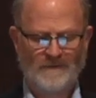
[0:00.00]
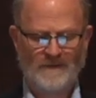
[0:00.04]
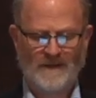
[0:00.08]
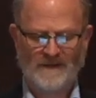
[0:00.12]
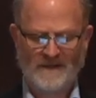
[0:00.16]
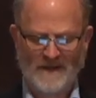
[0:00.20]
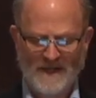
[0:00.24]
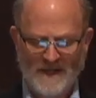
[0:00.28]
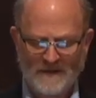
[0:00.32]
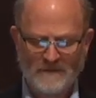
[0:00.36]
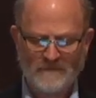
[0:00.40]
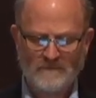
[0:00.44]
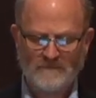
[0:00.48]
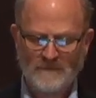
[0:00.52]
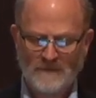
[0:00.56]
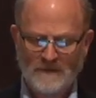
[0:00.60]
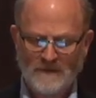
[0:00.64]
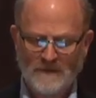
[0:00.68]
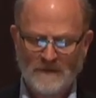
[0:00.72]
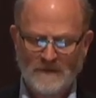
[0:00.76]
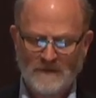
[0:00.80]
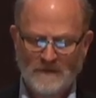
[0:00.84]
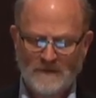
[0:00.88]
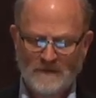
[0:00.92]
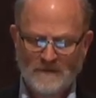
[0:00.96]
And then
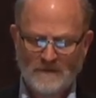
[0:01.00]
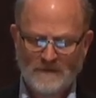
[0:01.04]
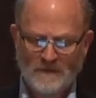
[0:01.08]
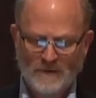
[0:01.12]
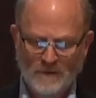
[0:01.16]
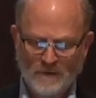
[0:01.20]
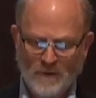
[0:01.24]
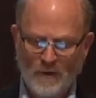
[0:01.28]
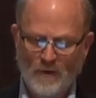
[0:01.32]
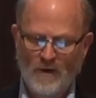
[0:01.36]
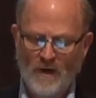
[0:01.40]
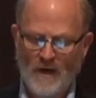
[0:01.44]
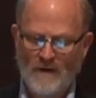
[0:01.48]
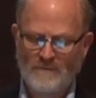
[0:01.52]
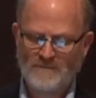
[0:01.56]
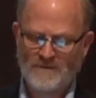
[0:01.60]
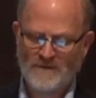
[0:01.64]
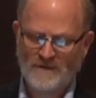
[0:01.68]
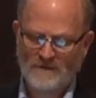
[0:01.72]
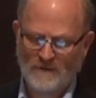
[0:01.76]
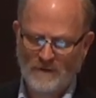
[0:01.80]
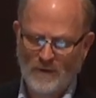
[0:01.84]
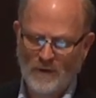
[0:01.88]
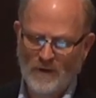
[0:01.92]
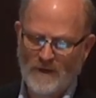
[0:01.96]
the
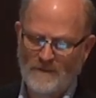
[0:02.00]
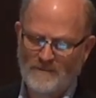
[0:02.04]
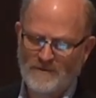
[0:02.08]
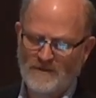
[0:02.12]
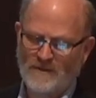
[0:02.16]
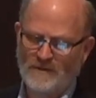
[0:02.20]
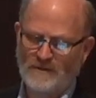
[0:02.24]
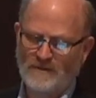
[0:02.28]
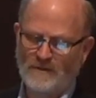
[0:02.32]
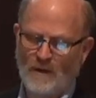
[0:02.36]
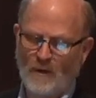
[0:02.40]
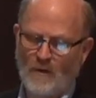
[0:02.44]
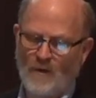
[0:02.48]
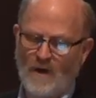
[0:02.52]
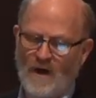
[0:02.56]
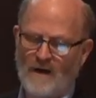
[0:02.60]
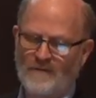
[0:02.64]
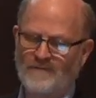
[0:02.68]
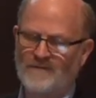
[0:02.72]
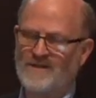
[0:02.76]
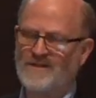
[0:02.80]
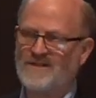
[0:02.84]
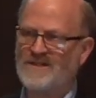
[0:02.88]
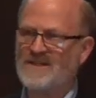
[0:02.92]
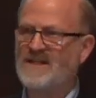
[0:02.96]
grown-ups could go
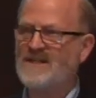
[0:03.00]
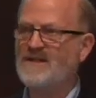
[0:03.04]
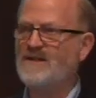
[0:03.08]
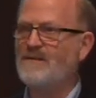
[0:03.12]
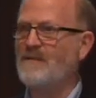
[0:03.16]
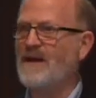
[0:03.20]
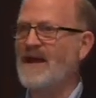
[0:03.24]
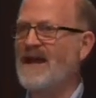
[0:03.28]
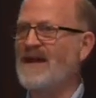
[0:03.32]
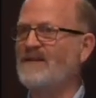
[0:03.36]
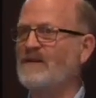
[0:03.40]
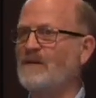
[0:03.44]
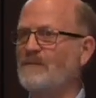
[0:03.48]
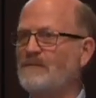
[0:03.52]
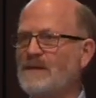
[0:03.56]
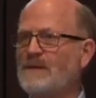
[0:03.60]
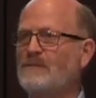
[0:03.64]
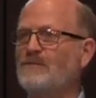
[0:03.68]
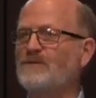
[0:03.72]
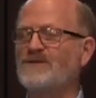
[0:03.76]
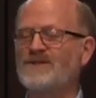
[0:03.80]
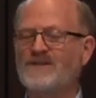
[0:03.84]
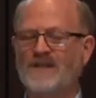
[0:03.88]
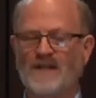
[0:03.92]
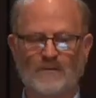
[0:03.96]
off to see the man that
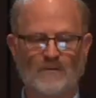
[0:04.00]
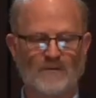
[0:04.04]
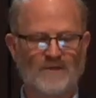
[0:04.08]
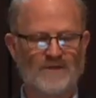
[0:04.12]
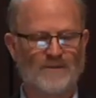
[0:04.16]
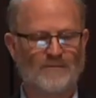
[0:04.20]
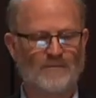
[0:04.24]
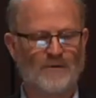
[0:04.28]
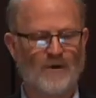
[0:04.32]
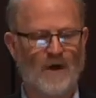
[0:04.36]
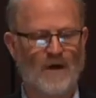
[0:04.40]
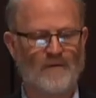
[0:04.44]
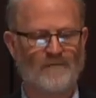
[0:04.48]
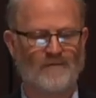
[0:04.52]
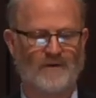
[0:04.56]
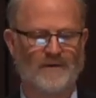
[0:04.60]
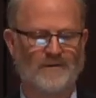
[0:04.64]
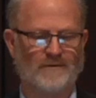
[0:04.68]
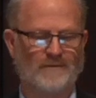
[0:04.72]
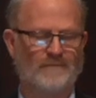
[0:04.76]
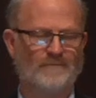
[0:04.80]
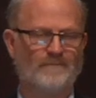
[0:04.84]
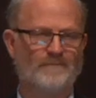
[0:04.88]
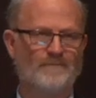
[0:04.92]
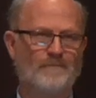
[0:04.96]
people said was a prophet.
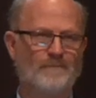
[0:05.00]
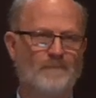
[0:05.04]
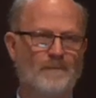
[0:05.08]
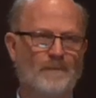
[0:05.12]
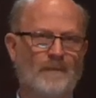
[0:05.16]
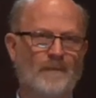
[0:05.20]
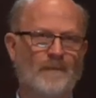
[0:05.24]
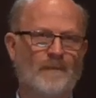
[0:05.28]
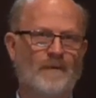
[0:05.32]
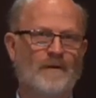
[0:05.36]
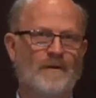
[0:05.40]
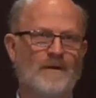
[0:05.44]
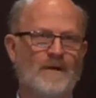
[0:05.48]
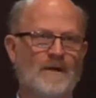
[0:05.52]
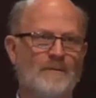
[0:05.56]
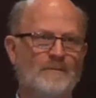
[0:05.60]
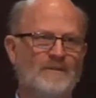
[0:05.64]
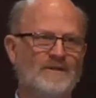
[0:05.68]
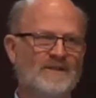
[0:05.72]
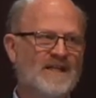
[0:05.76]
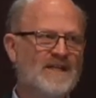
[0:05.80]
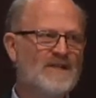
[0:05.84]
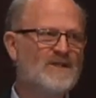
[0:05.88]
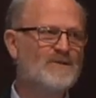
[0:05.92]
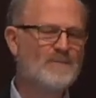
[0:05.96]

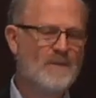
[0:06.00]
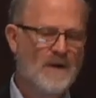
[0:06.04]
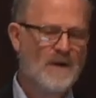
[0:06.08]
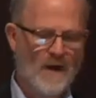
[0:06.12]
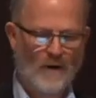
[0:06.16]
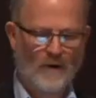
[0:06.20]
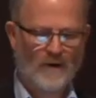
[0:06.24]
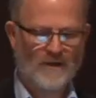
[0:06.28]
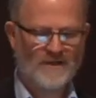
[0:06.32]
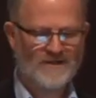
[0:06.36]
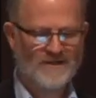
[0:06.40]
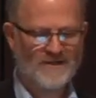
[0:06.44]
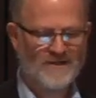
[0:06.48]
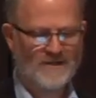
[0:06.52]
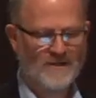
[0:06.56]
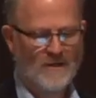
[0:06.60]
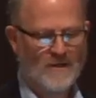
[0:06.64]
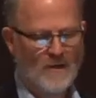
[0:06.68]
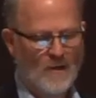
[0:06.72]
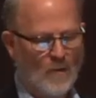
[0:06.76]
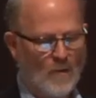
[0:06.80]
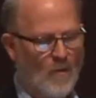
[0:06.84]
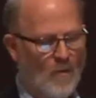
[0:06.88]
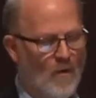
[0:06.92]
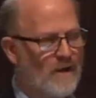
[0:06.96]
But these parents
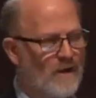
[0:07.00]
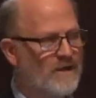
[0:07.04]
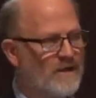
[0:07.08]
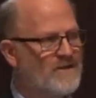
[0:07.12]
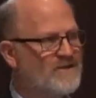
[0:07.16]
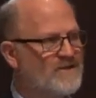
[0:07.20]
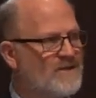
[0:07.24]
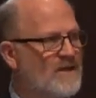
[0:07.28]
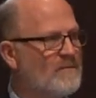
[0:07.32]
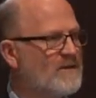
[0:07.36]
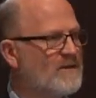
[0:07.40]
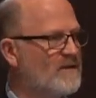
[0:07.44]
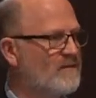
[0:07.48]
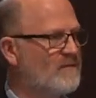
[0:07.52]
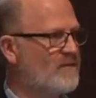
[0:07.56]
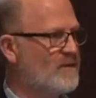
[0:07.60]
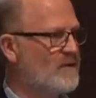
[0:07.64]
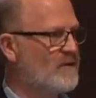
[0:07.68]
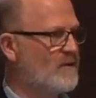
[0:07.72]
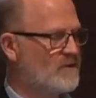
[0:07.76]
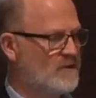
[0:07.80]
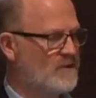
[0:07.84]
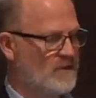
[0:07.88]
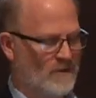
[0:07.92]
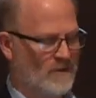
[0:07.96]
wanted something for
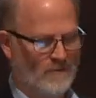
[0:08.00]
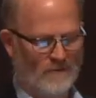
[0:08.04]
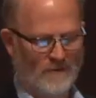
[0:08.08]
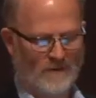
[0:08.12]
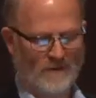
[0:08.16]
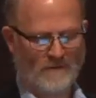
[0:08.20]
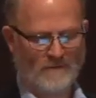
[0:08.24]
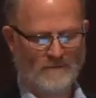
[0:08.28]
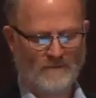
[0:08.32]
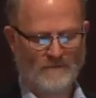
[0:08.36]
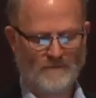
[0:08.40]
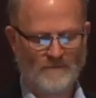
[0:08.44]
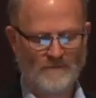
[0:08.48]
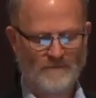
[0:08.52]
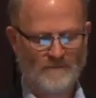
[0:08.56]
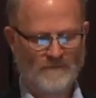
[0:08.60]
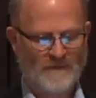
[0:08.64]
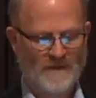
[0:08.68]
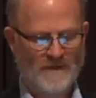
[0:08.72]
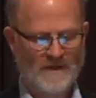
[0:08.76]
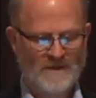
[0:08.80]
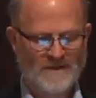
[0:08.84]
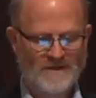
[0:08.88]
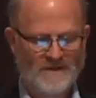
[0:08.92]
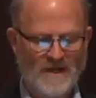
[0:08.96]
their children.
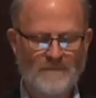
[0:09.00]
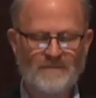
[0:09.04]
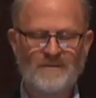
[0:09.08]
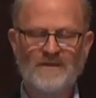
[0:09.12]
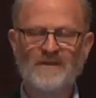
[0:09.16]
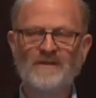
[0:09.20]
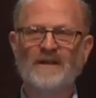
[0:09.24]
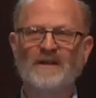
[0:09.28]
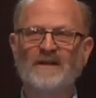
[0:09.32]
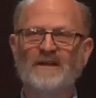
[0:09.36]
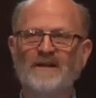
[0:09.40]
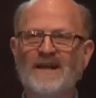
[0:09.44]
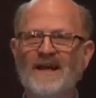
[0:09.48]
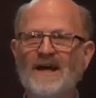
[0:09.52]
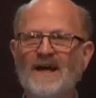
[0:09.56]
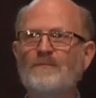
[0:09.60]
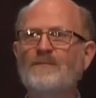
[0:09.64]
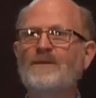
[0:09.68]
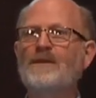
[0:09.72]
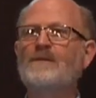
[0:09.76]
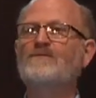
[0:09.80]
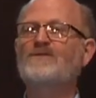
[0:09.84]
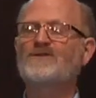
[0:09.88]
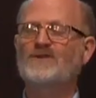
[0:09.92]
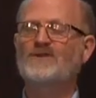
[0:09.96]
Something that could help
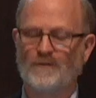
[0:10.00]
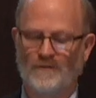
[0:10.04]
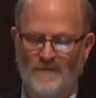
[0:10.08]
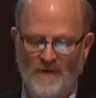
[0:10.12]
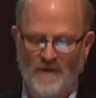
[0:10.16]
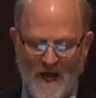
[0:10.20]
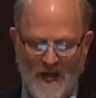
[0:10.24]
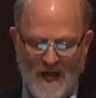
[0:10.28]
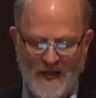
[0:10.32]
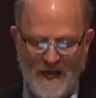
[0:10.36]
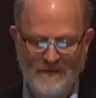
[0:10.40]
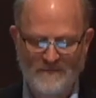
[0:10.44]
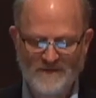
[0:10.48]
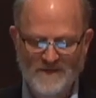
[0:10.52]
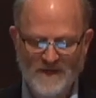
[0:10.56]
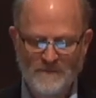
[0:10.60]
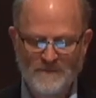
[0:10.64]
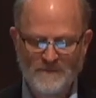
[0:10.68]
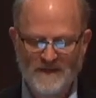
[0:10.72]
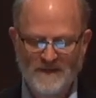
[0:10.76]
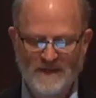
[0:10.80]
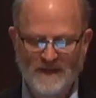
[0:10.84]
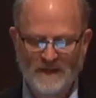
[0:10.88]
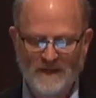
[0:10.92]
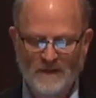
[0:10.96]
them survive,
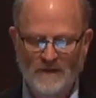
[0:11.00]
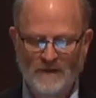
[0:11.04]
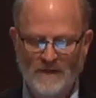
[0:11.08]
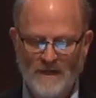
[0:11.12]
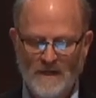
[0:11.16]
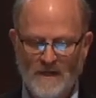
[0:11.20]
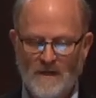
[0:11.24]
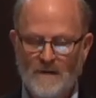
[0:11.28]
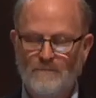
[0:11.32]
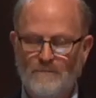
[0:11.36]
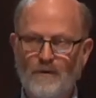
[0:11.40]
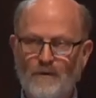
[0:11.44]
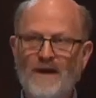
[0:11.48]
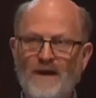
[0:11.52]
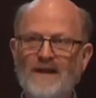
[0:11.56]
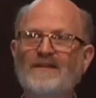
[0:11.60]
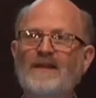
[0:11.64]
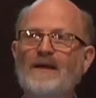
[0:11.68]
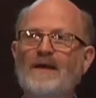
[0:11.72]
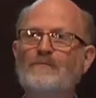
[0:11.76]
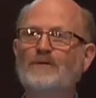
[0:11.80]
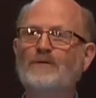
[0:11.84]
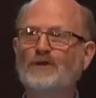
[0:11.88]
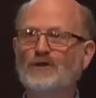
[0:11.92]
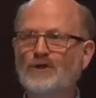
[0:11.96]
something that could bring
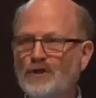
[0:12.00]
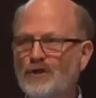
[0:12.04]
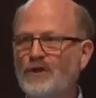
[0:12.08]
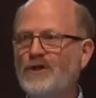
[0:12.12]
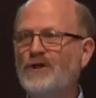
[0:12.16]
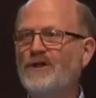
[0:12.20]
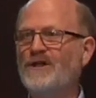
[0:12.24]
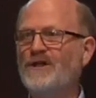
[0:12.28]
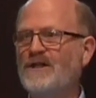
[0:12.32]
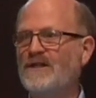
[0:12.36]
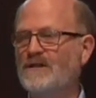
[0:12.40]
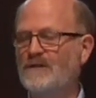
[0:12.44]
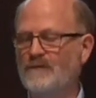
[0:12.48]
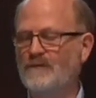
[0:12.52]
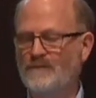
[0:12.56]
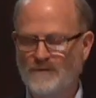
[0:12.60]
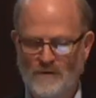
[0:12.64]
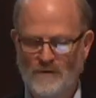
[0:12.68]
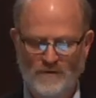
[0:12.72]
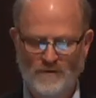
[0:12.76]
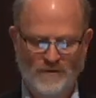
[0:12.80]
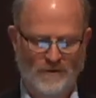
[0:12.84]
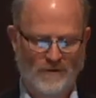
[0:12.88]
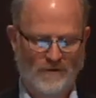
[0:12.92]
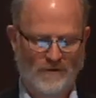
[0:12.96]
them good in the
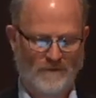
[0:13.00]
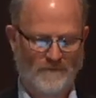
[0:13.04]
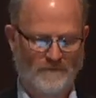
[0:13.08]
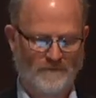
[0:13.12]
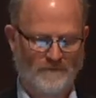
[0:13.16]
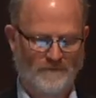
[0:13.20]
future.